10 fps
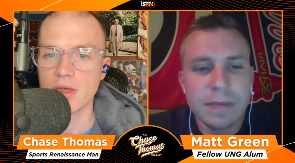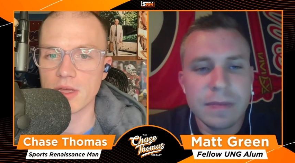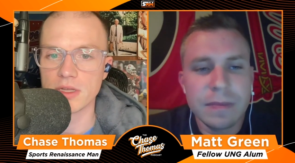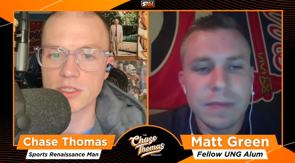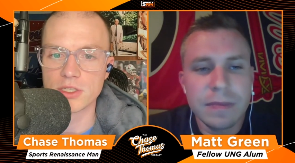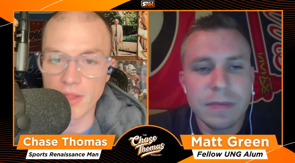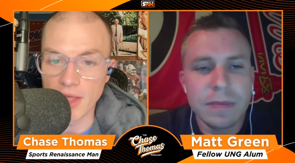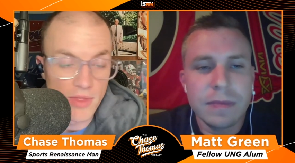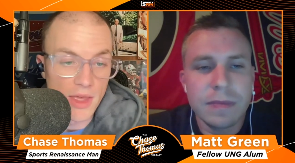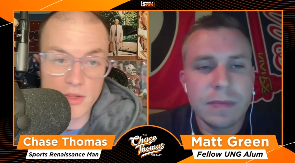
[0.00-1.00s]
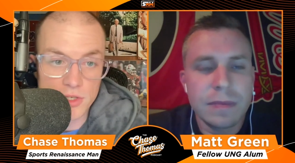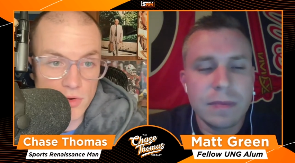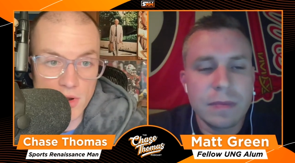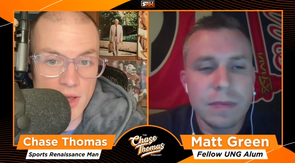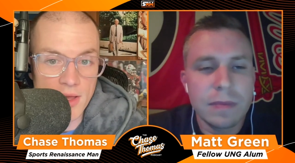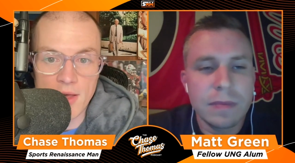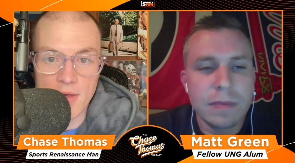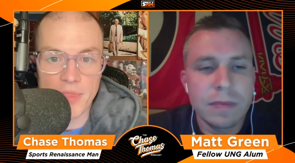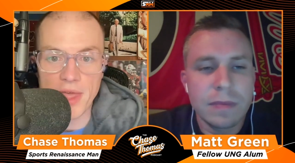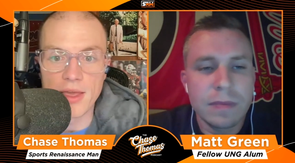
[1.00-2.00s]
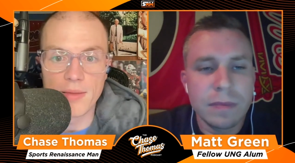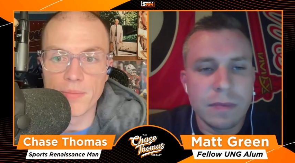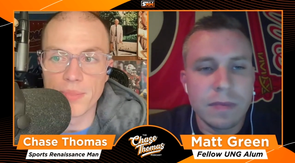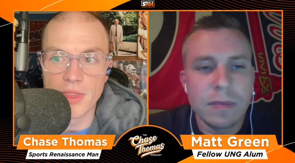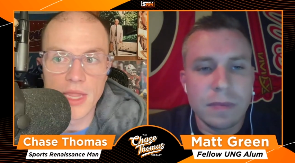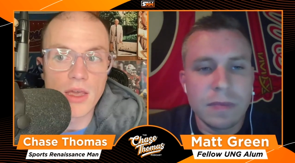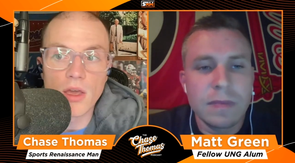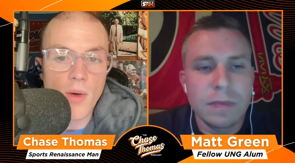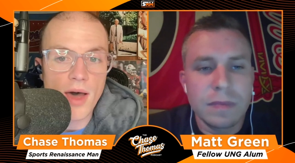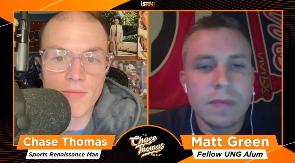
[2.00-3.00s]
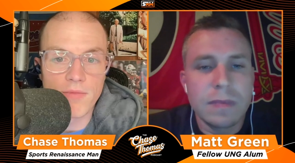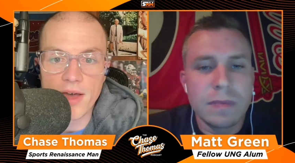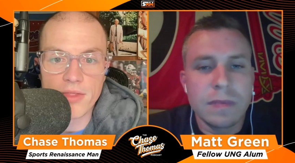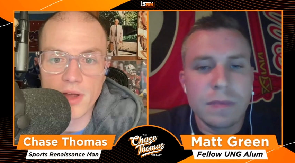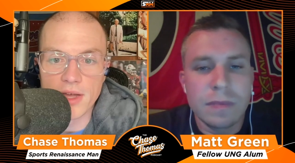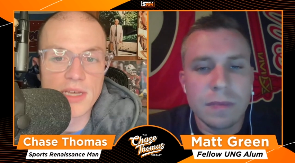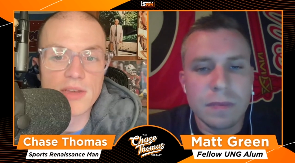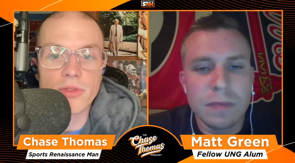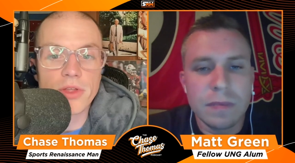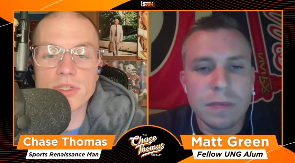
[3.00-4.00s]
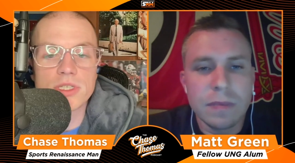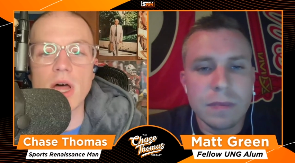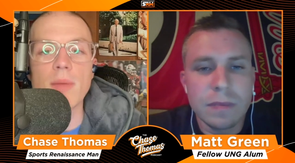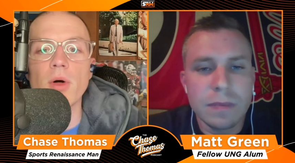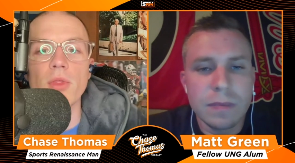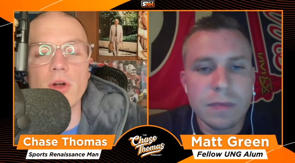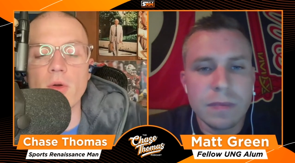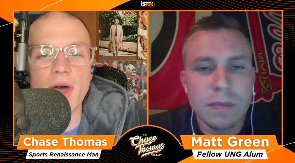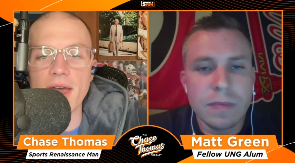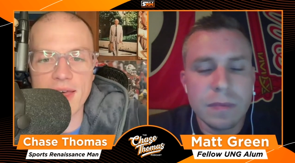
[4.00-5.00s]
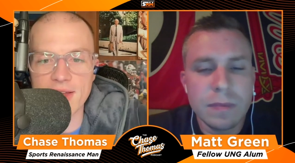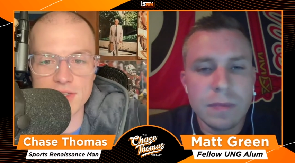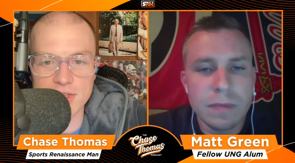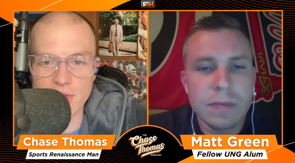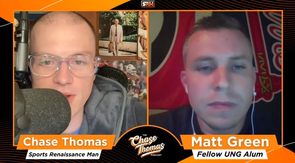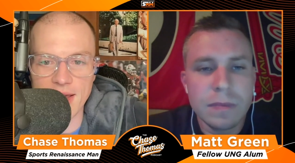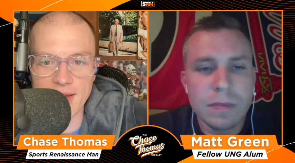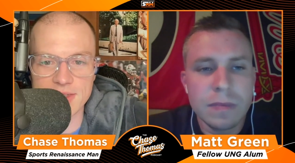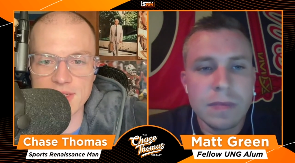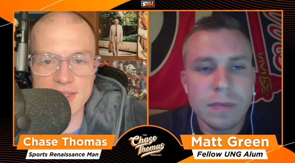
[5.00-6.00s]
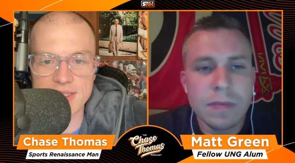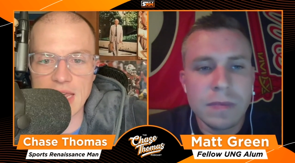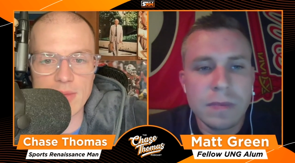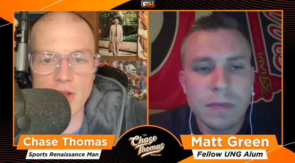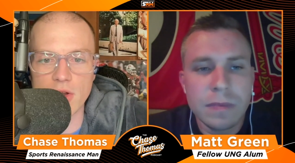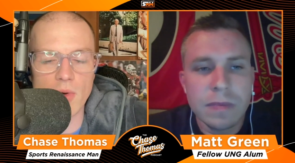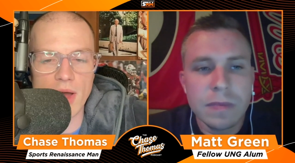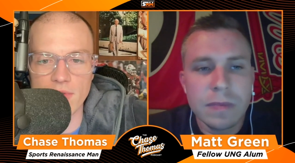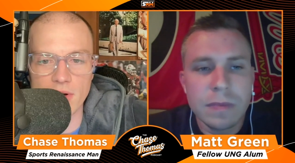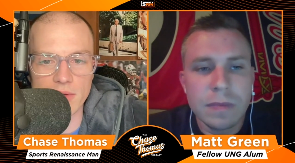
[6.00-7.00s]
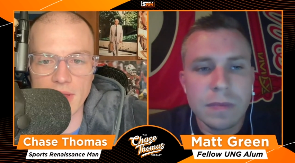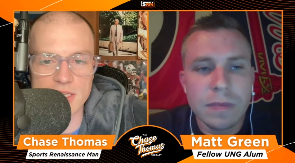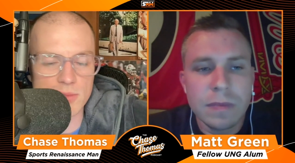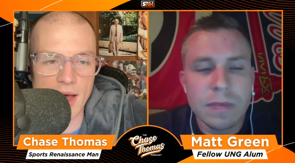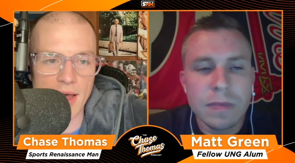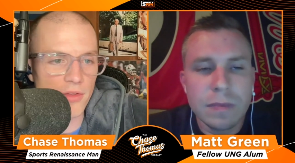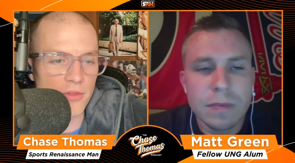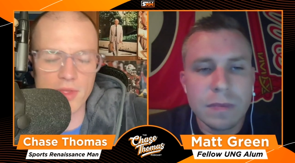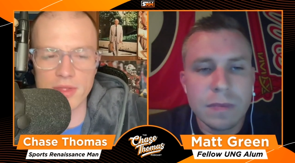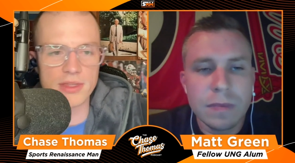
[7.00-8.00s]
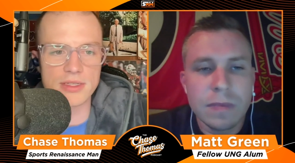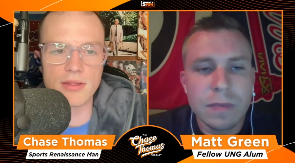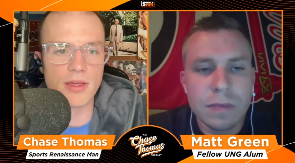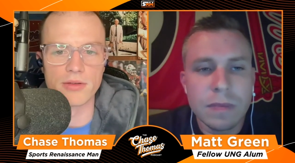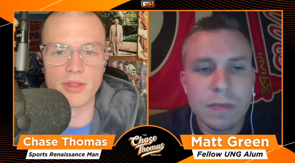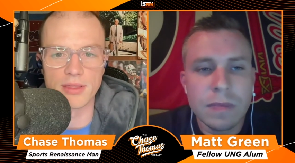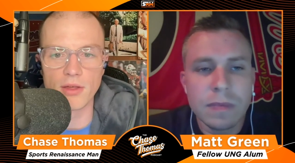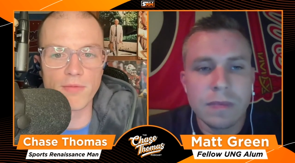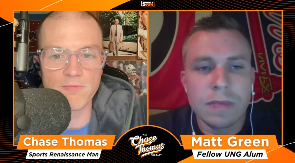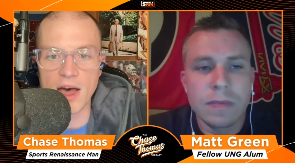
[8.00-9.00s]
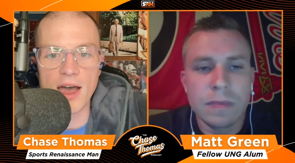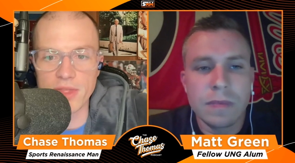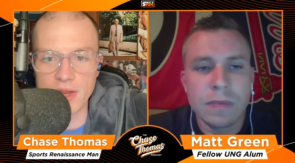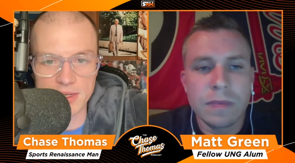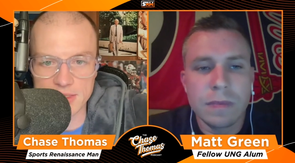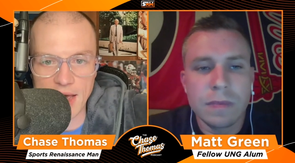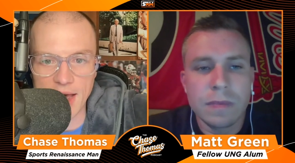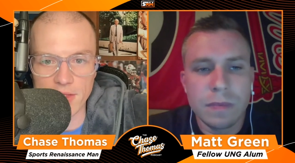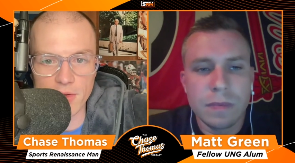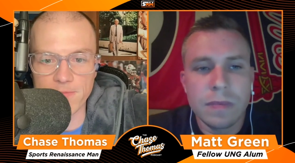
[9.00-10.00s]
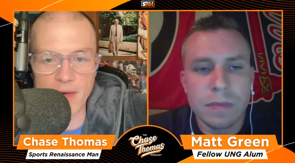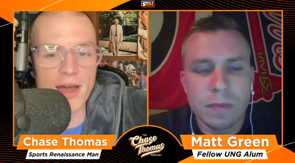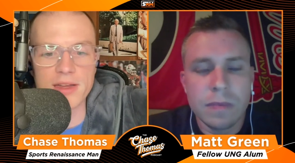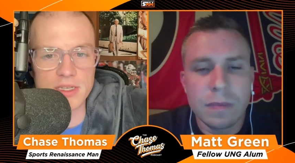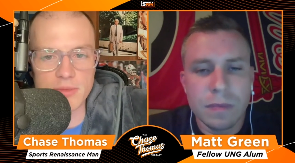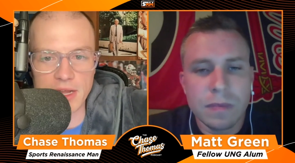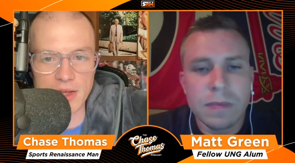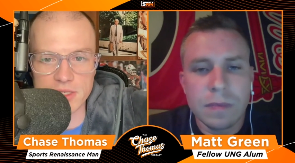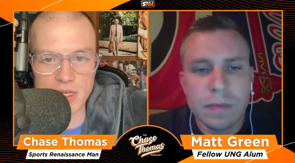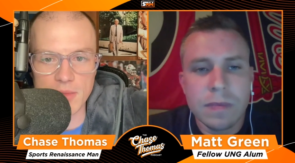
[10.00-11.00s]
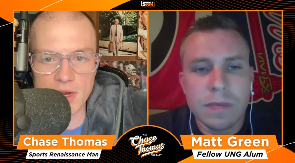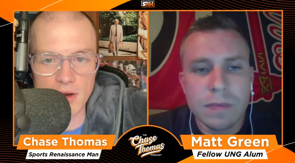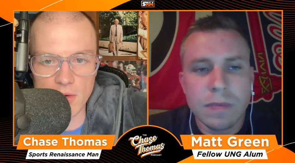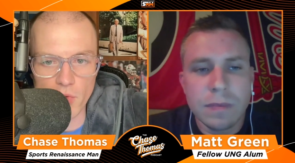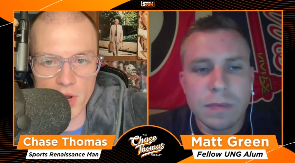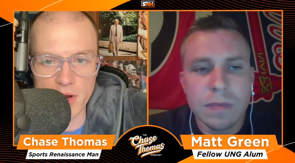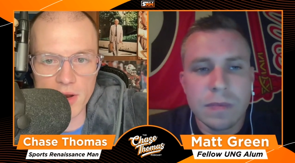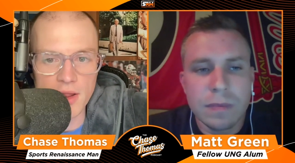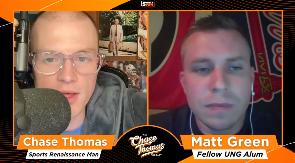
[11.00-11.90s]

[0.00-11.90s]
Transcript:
Speaker 1: his. They have the history. They they can go out and find their guys. They they'll stumble their way into the next Nick Saban, whoever, Les Miles, this that and the other. Like they'll find the next guy. They'll find somebody else to come in here and win it